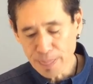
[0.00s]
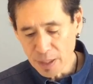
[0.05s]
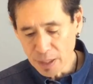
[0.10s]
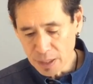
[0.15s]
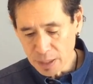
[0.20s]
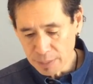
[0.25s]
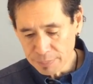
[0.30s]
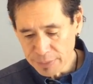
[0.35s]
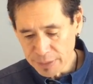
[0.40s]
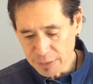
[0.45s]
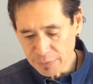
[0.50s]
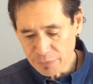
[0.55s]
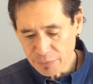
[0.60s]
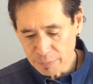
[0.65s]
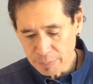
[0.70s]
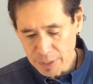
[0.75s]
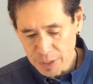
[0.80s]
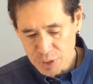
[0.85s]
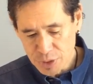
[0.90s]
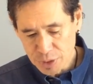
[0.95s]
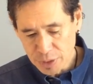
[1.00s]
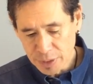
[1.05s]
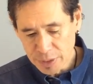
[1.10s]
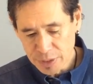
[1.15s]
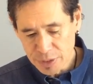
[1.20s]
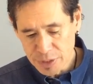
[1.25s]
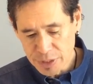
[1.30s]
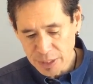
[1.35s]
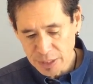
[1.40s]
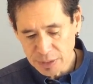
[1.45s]
The information
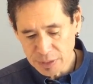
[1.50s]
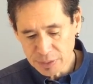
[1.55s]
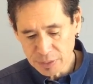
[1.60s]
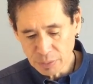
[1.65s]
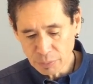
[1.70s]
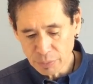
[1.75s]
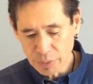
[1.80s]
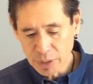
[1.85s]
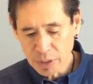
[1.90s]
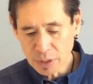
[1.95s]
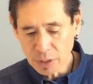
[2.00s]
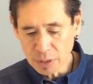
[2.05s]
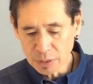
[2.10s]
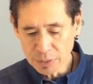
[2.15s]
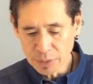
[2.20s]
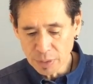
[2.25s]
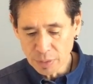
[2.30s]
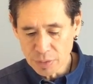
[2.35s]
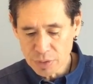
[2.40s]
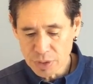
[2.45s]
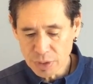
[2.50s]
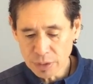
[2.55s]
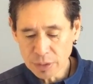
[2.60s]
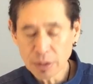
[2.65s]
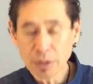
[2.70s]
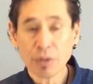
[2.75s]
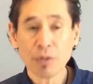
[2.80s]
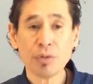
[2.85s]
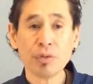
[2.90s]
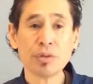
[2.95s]
contained in a recall notice
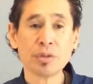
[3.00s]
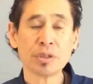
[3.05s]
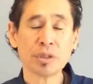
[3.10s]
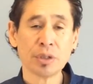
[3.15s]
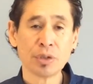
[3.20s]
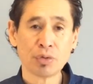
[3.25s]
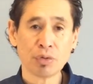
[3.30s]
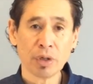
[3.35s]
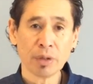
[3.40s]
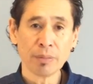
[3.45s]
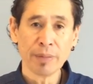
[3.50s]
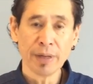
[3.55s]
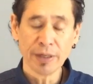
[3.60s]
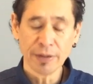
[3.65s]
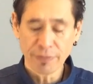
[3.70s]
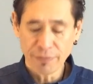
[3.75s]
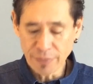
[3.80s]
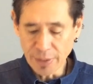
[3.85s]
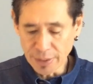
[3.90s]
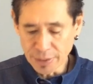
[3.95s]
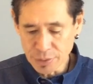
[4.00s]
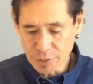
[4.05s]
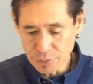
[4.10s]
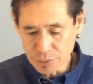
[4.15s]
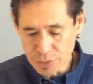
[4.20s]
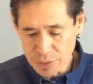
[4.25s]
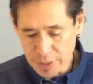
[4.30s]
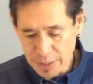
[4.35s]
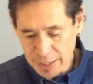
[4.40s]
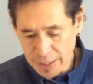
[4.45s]
includes the drug
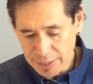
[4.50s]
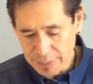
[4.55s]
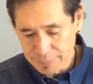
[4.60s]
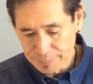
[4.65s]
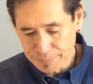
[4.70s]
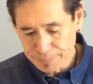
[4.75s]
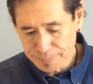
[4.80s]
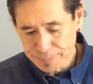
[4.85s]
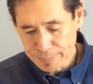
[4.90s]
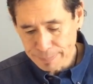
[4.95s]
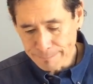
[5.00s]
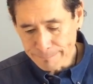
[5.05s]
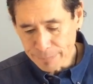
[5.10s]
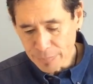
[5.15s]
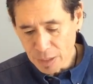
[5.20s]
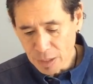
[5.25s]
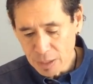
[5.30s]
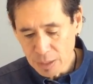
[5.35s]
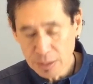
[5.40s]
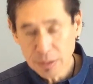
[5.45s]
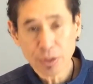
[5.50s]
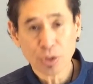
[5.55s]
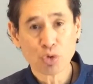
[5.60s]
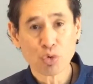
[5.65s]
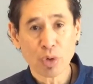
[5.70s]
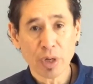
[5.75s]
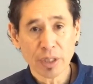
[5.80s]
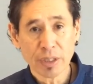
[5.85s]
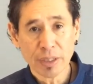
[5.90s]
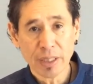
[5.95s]
manufacturer's name, the
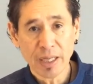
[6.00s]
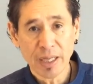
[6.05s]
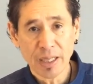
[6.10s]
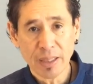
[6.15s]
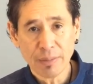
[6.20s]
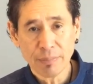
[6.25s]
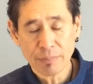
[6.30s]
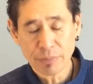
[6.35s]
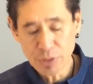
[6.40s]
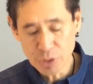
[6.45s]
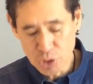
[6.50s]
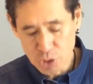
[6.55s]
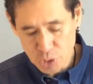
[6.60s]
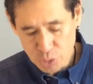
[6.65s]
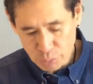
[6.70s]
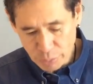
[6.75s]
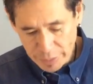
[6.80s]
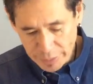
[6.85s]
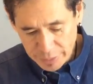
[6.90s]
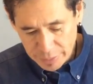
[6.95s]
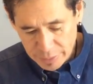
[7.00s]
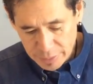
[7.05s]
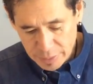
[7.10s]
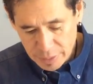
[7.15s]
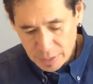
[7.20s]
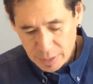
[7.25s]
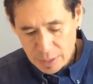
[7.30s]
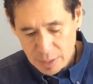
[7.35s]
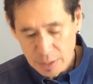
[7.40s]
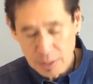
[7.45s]
drug name, the strength,
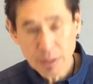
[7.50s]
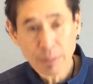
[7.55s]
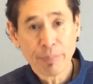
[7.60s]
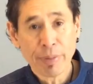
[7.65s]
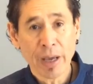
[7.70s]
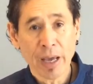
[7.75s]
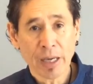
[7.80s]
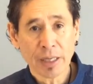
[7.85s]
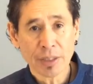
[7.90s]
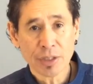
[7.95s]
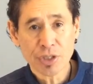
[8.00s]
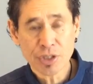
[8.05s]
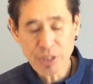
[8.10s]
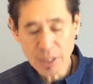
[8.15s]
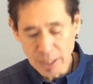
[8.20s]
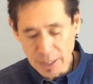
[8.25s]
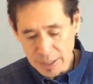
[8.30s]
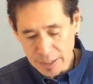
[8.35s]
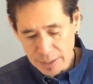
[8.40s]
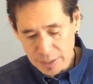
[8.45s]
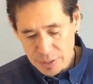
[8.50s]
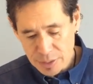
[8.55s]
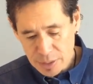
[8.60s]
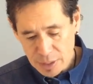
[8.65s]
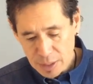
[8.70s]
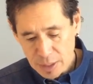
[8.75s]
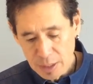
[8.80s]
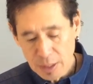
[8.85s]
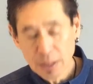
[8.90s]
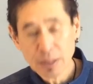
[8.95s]
the package
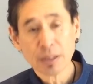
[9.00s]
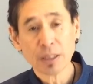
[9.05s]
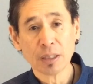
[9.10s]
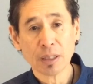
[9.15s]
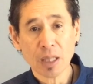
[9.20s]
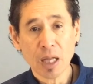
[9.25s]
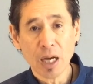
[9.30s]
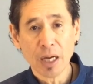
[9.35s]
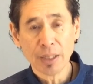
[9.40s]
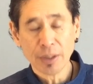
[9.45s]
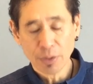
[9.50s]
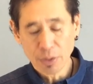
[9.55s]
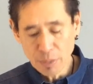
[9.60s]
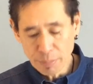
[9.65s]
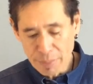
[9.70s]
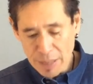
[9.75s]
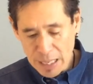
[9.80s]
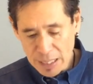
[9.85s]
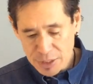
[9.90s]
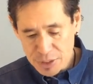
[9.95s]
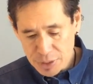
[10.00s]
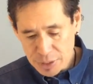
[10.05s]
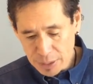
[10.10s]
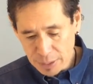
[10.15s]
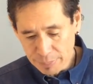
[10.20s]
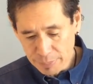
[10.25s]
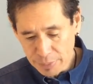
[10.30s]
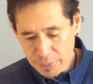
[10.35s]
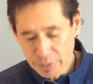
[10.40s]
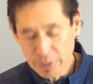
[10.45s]
size, the lot or batch
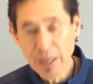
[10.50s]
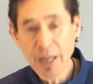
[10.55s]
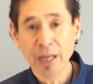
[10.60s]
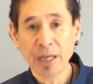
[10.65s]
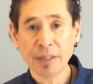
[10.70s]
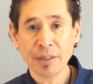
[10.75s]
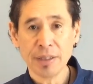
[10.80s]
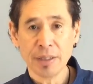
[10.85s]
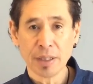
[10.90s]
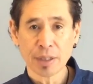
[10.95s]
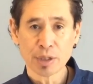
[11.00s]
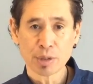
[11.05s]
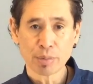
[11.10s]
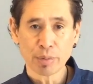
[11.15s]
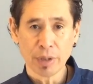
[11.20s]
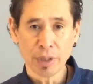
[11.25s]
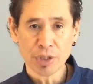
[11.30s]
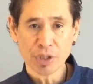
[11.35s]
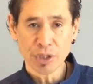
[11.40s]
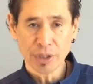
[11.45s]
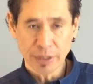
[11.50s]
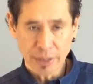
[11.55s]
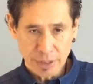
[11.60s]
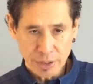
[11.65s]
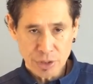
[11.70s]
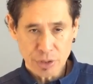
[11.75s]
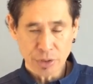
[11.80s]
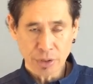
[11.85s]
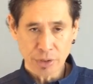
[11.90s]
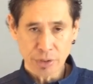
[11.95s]
number, and the expiration
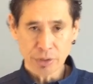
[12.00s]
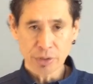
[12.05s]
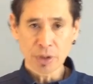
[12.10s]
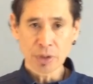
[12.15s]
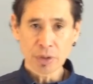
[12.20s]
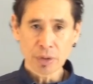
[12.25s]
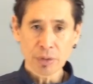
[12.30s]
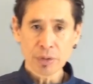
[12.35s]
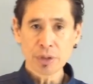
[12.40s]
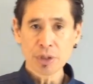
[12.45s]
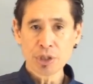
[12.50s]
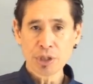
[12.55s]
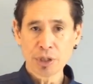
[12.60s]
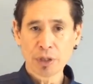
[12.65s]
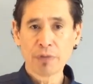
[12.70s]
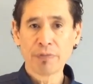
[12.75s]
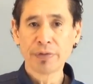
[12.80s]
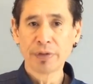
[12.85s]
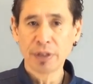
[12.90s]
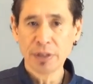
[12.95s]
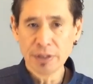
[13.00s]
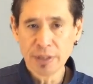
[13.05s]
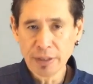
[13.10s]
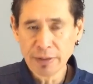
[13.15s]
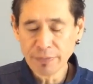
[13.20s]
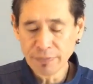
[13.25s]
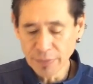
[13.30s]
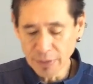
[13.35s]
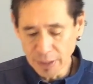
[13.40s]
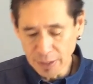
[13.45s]
date so that you can go to the shelf and
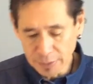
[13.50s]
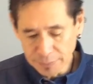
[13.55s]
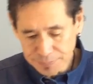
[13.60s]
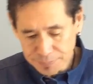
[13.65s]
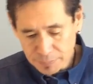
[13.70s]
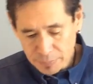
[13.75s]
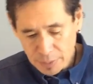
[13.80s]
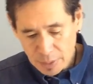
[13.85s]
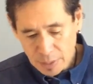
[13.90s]
identify it.